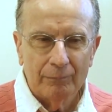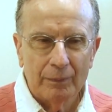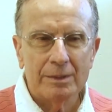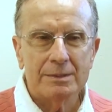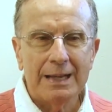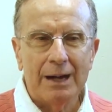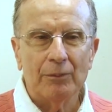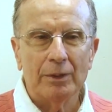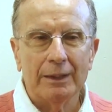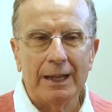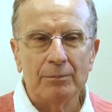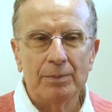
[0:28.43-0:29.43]
which is not what
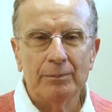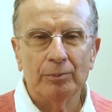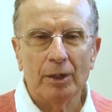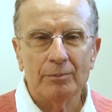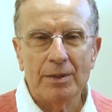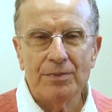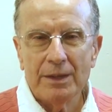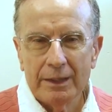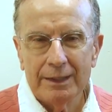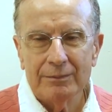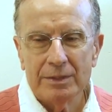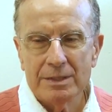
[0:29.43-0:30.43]
a lot of people ought to be
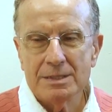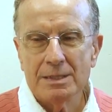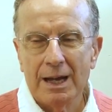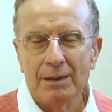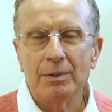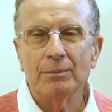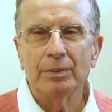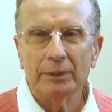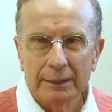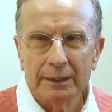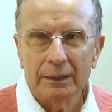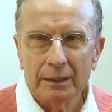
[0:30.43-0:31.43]
thinking of at this time, but
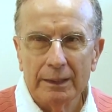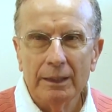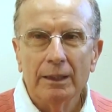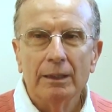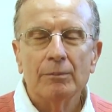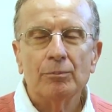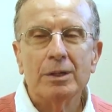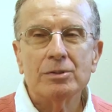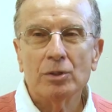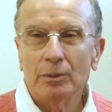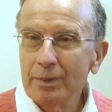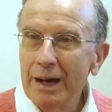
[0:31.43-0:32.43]
politically,
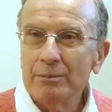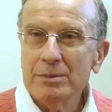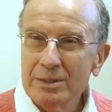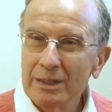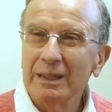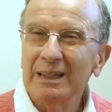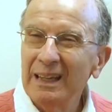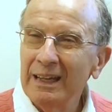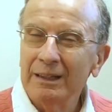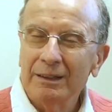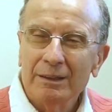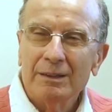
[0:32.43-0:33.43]
President Obama is going to
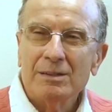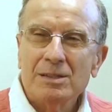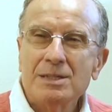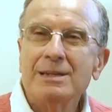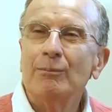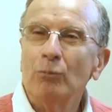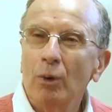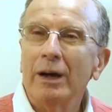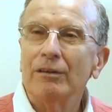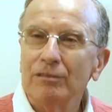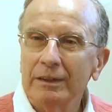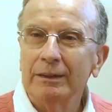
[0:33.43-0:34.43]
get
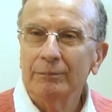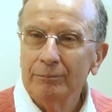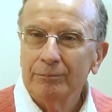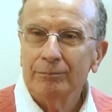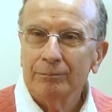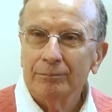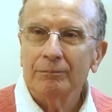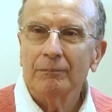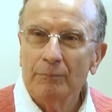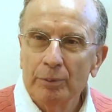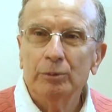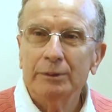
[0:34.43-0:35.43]
somewhat of a
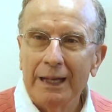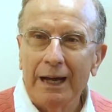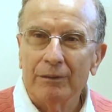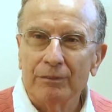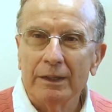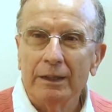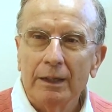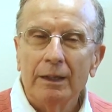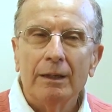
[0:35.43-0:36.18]
boost out of it.